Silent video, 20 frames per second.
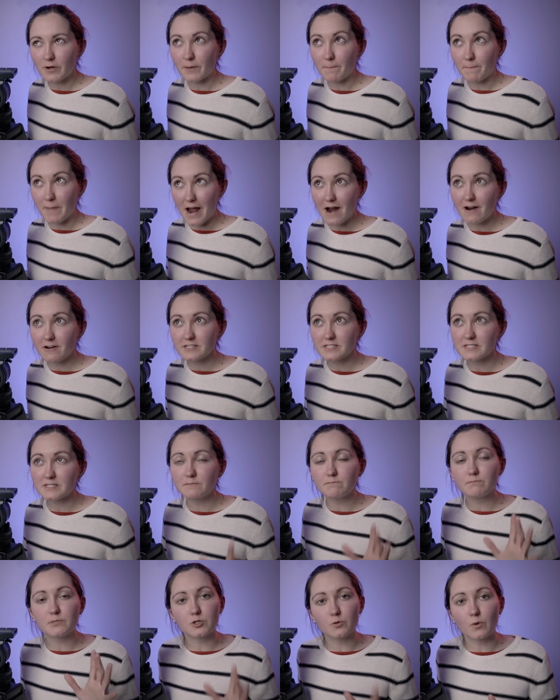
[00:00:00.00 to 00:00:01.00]
a
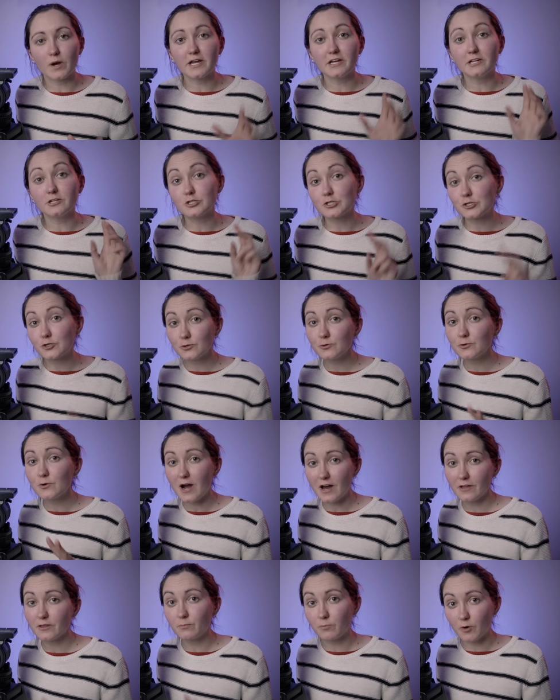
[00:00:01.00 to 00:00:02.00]
comparison between two
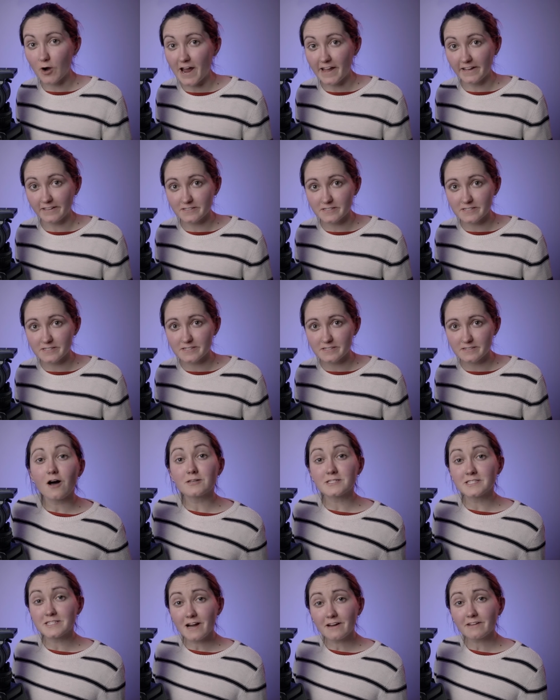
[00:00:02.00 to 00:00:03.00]
other brands.
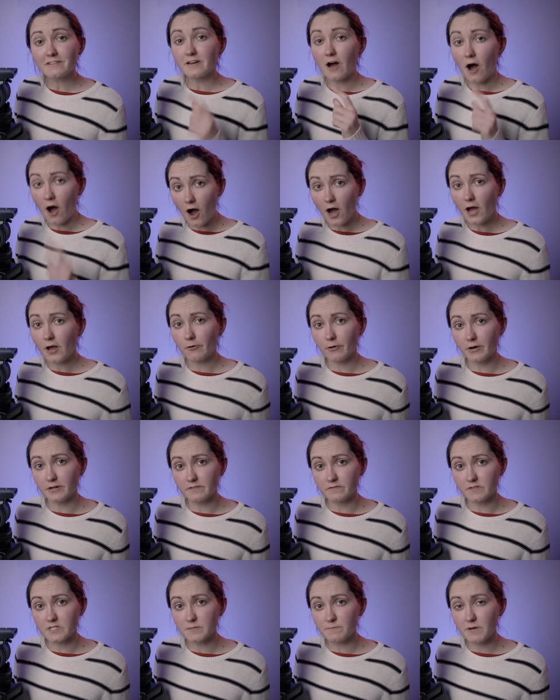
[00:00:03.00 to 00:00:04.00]
I'll start at the higher end
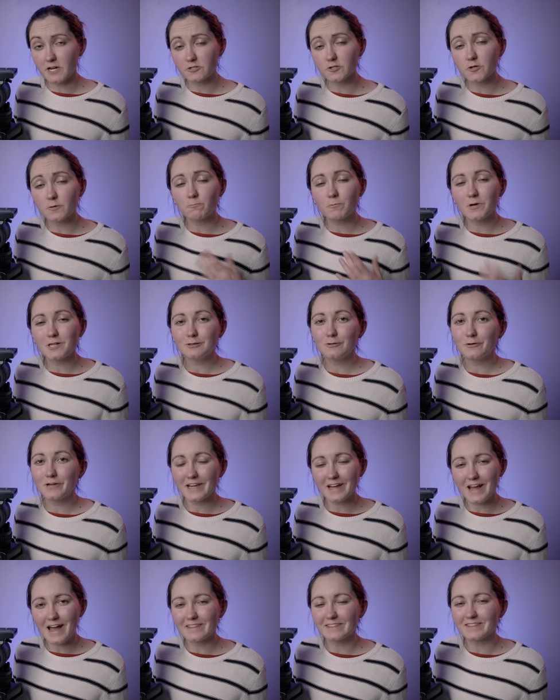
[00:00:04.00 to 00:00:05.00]
of the spectrum. We're
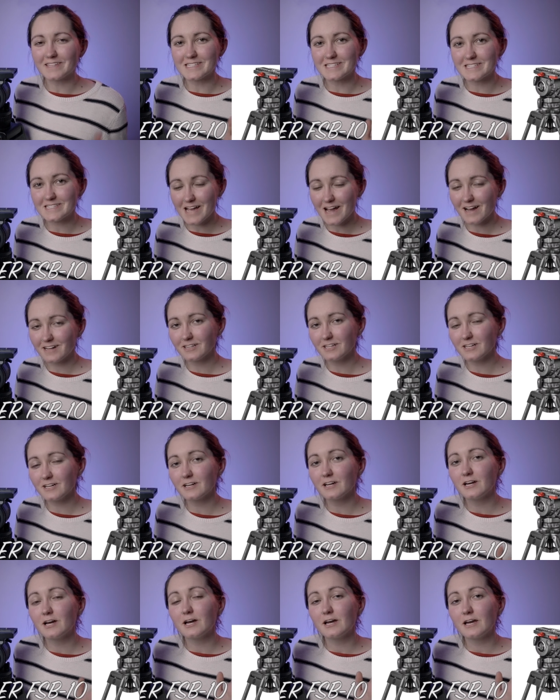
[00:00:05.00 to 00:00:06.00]
looking at the
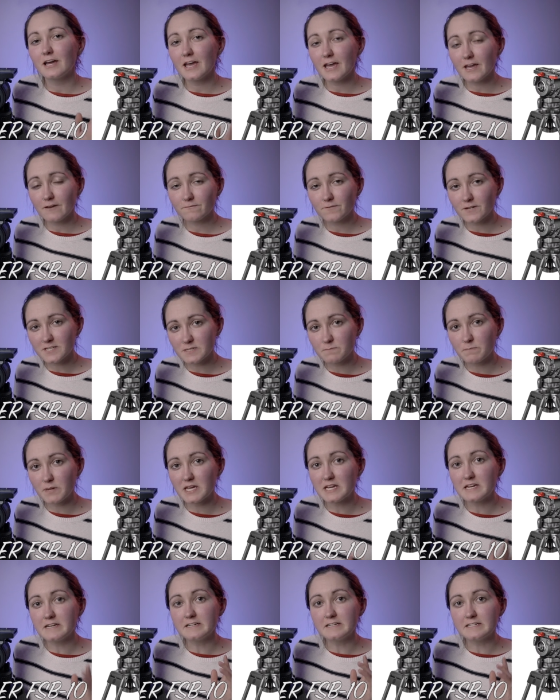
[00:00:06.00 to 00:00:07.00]
Sachtler F S
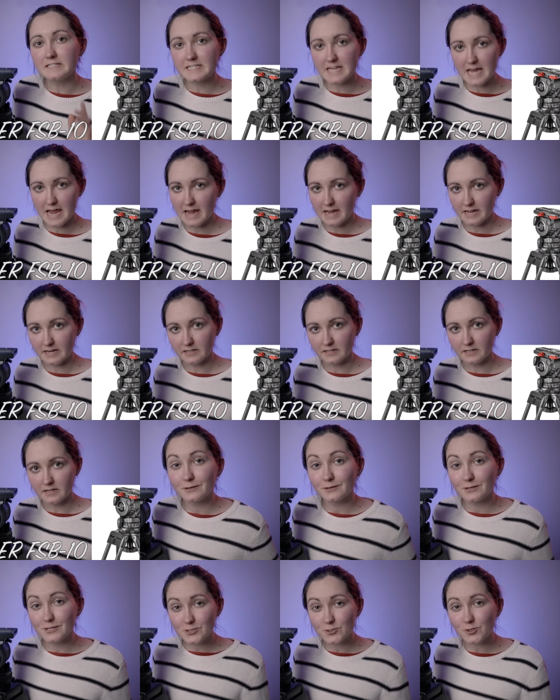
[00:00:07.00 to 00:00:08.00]
B ten.
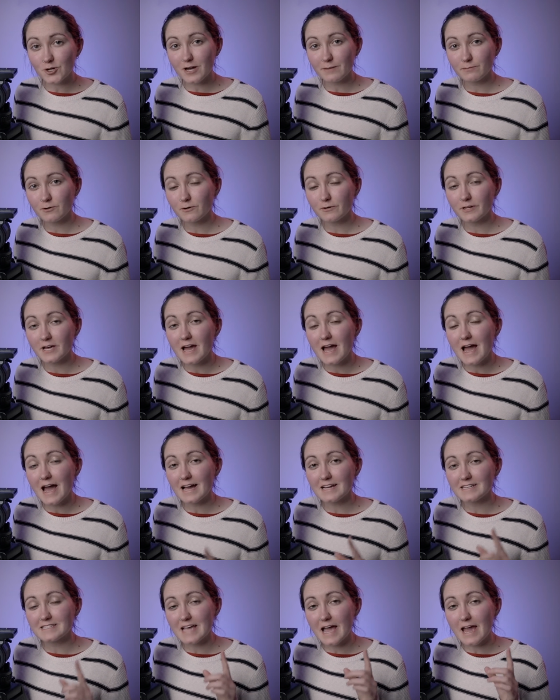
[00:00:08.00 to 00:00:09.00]
This tripod
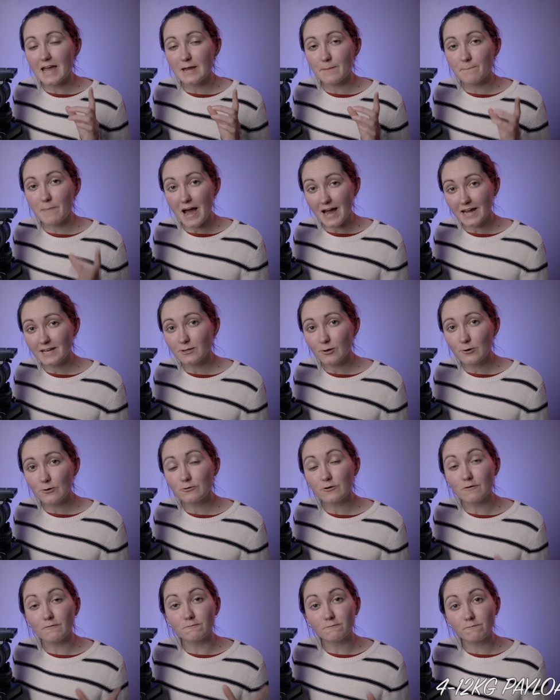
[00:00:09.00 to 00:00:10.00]
has a payload
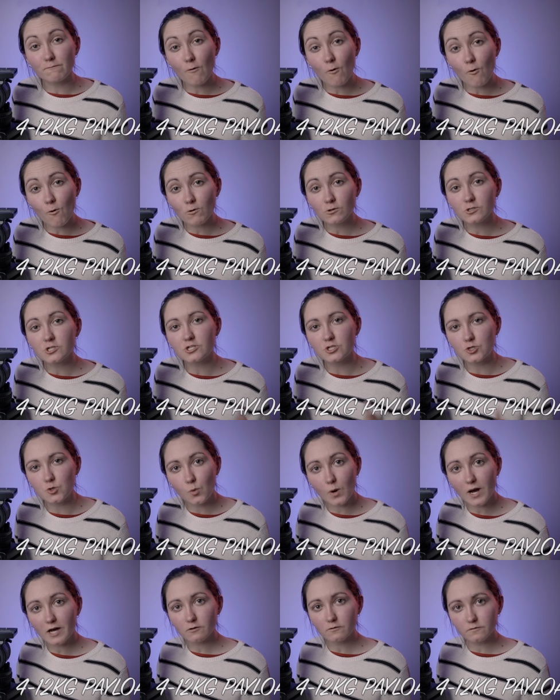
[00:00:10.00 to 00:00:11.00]
of four to
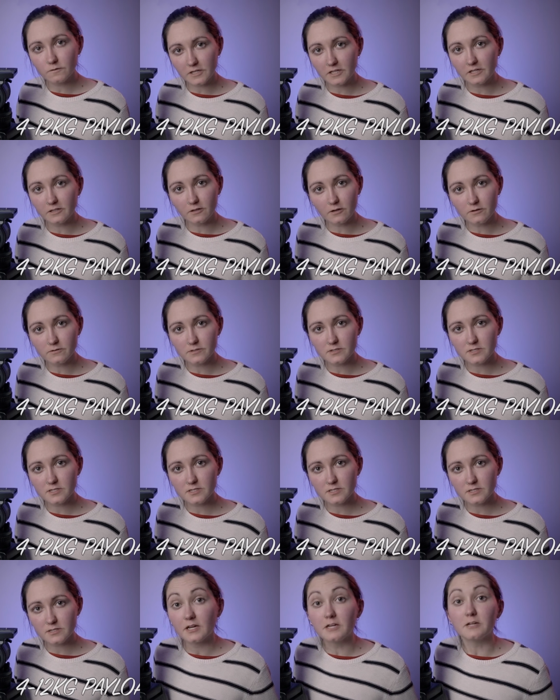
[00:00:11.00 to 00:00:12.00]
twelve kilos.
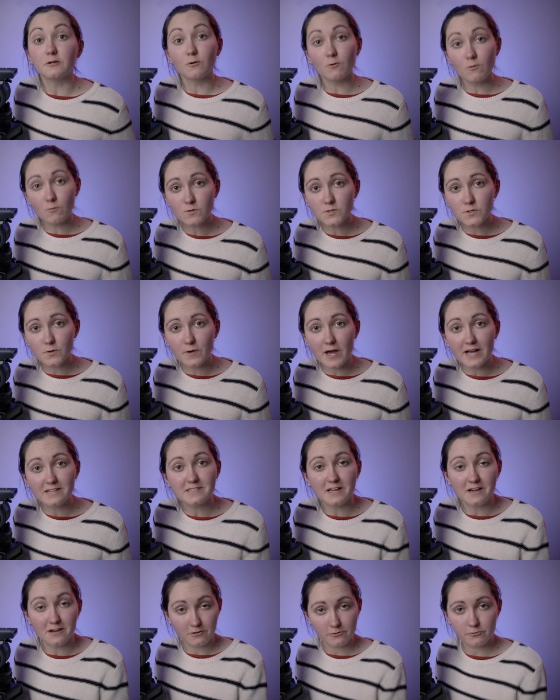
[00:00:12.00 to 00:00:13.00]
It also has
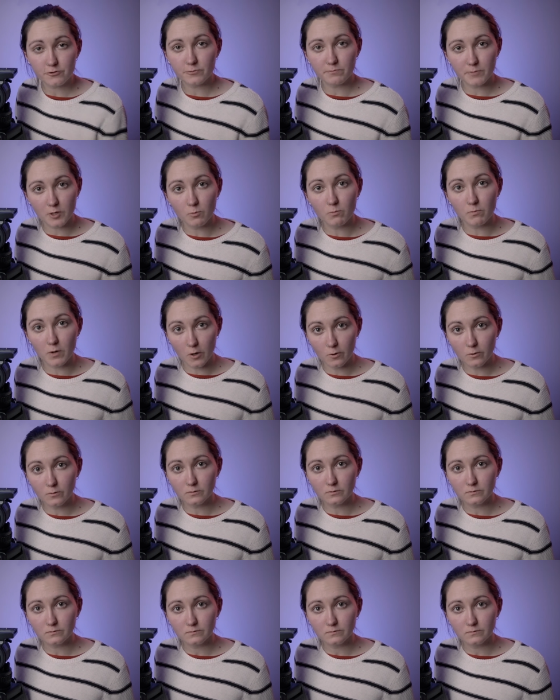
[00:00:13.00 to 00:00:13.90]
a one hundred mil bowl,